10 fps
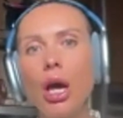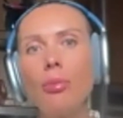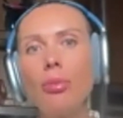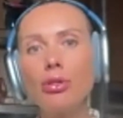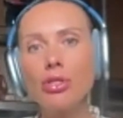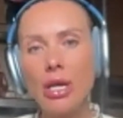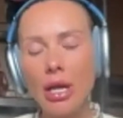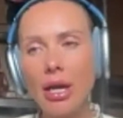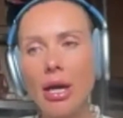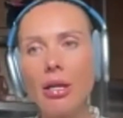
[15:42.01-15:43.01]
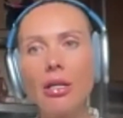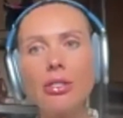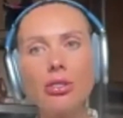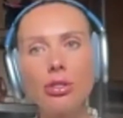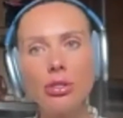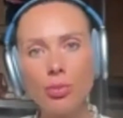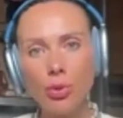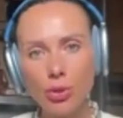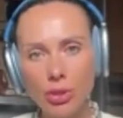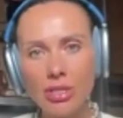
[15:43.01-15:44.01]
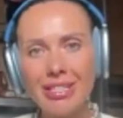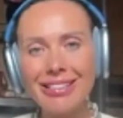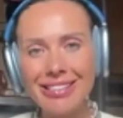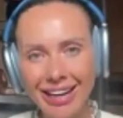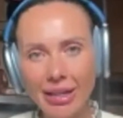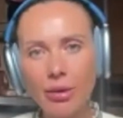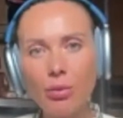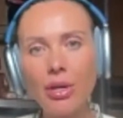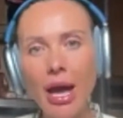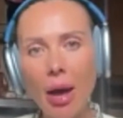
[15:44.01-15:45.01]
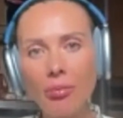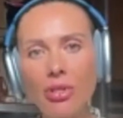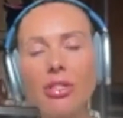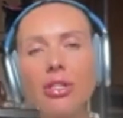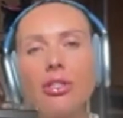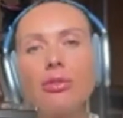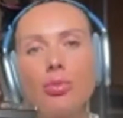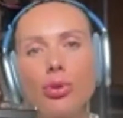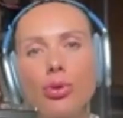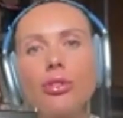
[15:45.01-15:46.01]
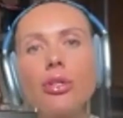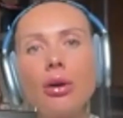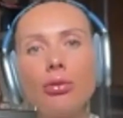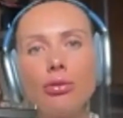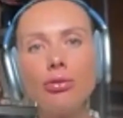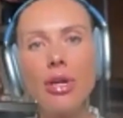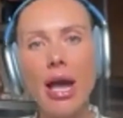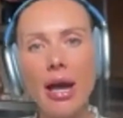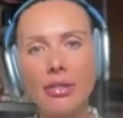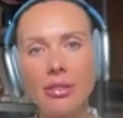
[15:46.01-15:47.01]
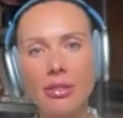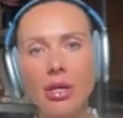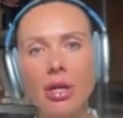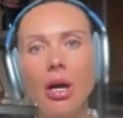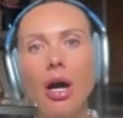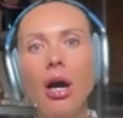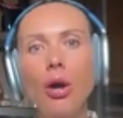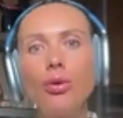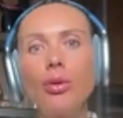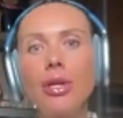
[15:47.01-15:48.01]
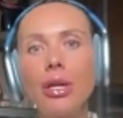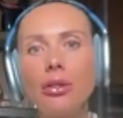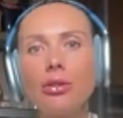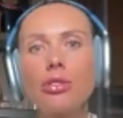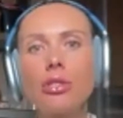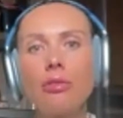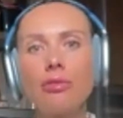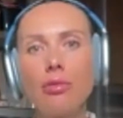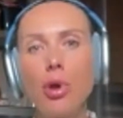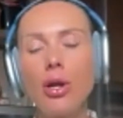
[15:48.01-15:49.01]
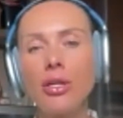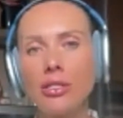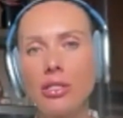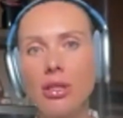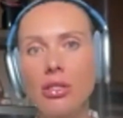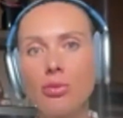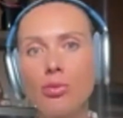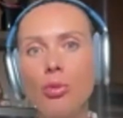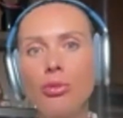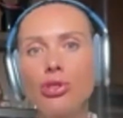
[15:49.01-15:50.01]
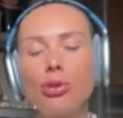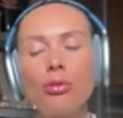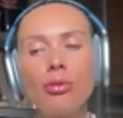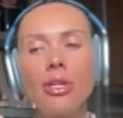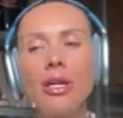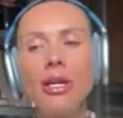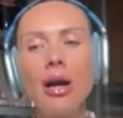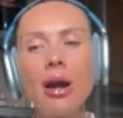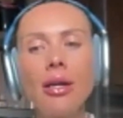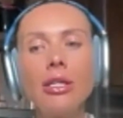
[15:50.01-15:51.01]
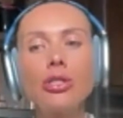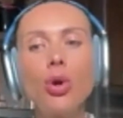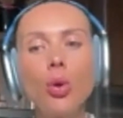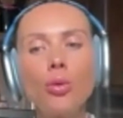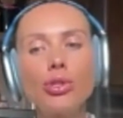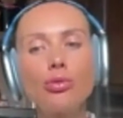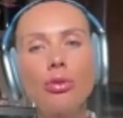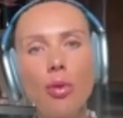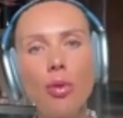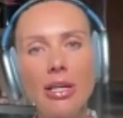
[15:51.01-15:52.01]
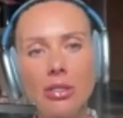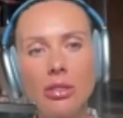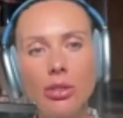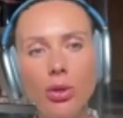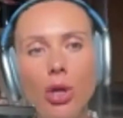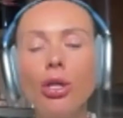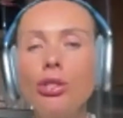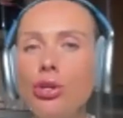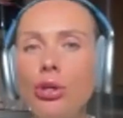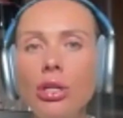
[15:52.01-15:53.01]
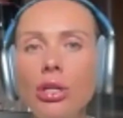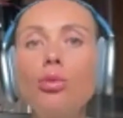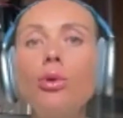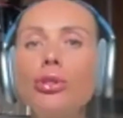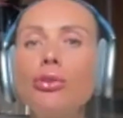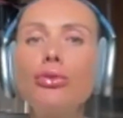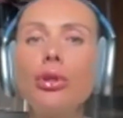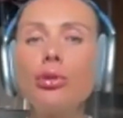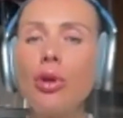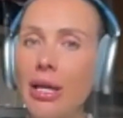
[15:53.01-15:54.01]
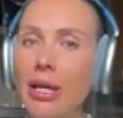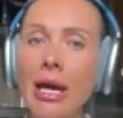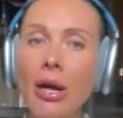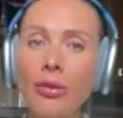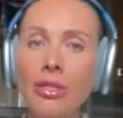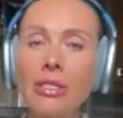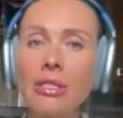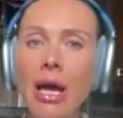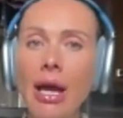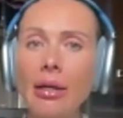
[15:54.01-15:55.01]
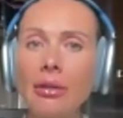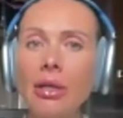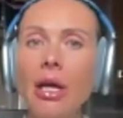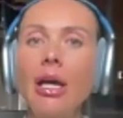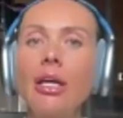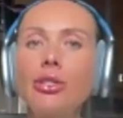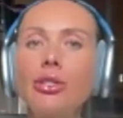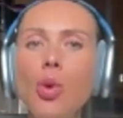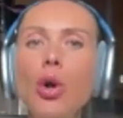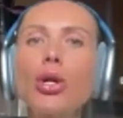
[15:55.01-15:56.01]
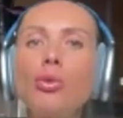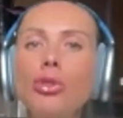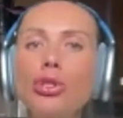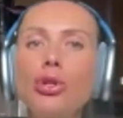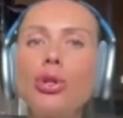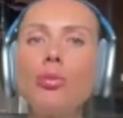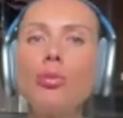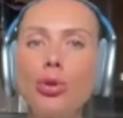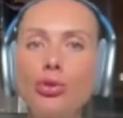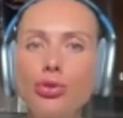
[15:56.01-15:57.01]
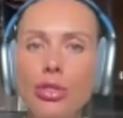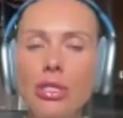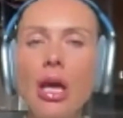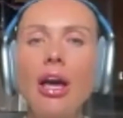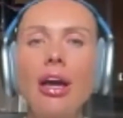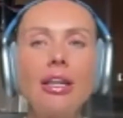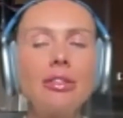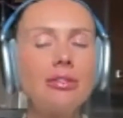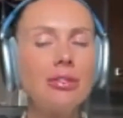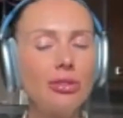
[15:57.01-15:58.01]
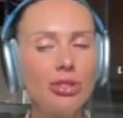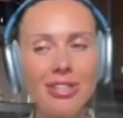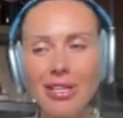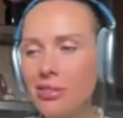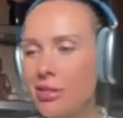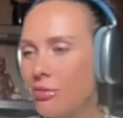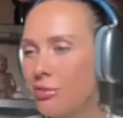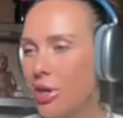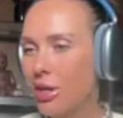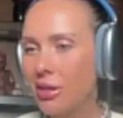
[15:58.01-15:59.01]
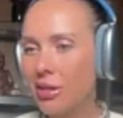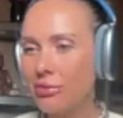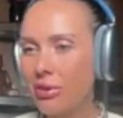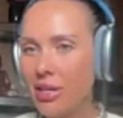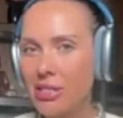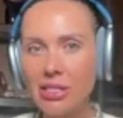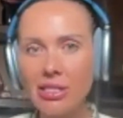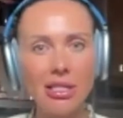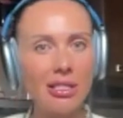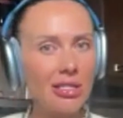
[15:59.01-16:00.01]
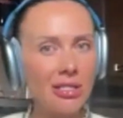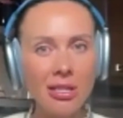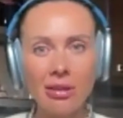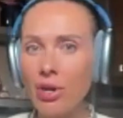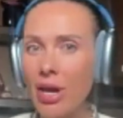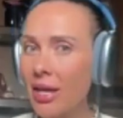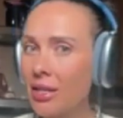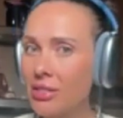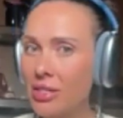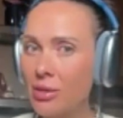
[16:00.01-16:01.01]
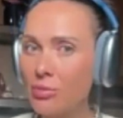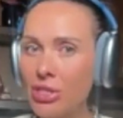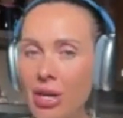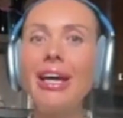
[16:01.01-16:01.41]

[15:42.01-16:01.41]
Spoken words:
Because again, it's not important exactly what happened, it's important how you reacted, how you gain your self awareness in this moment. So, Arena AI is always requesting you, Donnie, what do you feel right now, this second? And it's working with your emotions. It doesn't give you any advices, it doesn't give you any tips.